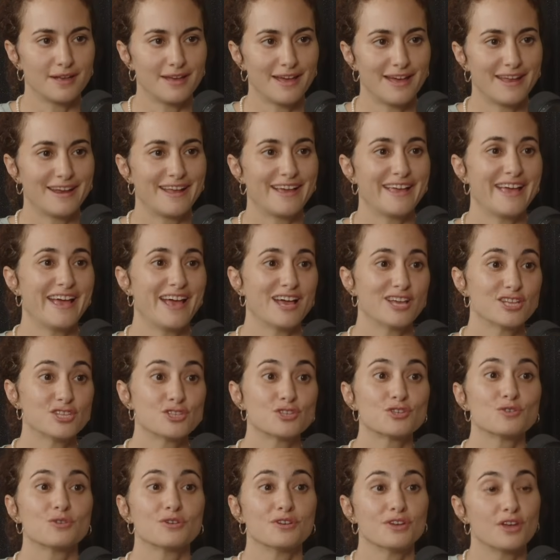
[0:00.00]
And I
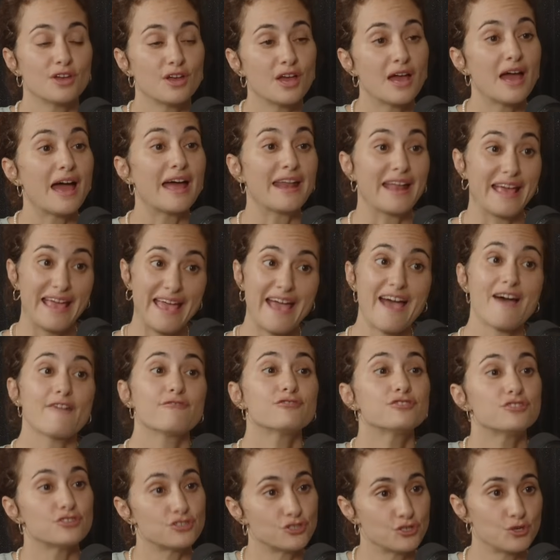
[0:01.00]
have
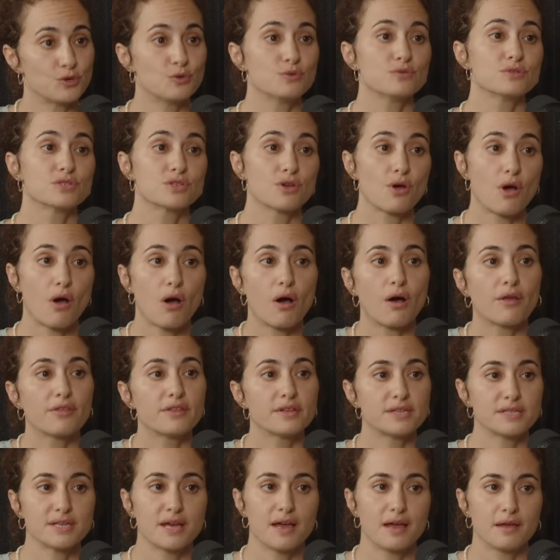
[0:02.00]
to choose all the
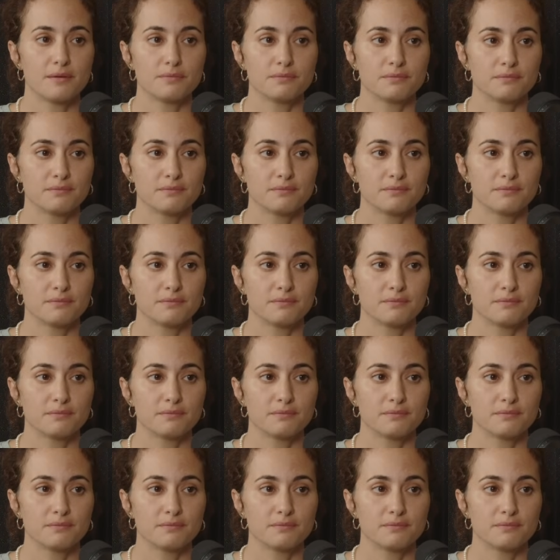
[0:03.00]
time.